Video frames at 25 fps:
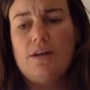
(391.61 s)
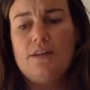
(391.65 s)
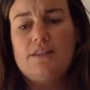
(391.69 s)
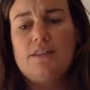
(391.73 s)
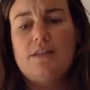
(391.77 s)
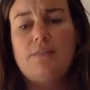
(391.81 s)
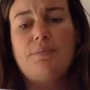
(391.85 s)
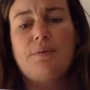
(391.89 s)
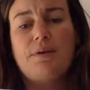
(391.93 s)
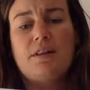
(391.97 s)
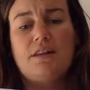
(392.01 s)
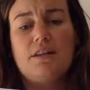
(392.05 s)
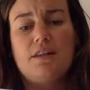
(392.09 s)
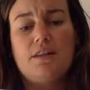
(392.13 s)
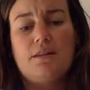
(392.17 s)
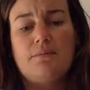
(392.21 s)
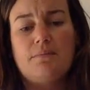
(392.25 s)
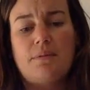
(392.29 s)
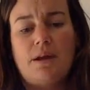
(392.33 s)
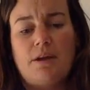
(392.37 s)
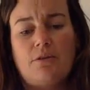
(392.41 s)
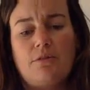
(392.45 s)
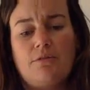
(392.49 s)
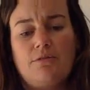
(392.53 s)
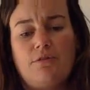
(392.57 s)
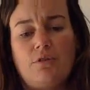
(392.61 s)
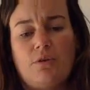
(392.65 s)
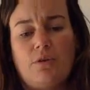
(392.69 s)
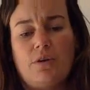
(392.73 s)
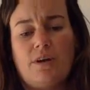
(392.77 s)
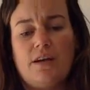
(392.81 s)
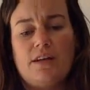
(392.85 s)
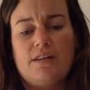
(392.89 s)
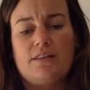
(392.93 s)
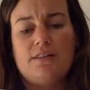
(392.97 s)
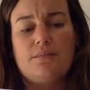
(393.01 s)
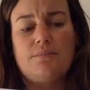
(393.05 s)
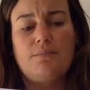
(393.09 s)
typically the
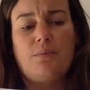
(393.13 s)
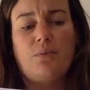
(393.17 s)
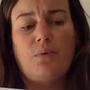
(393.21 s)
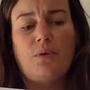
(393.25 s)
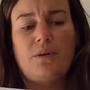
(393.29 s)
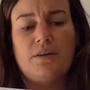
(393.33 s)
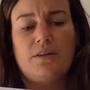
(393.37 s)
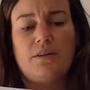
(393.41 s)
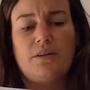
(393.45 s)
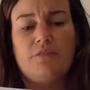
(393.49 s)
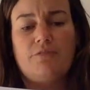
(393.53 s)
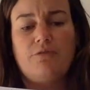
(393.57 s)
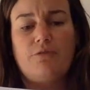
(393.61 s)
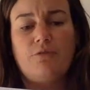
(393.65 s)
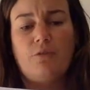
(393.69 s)
microflora is important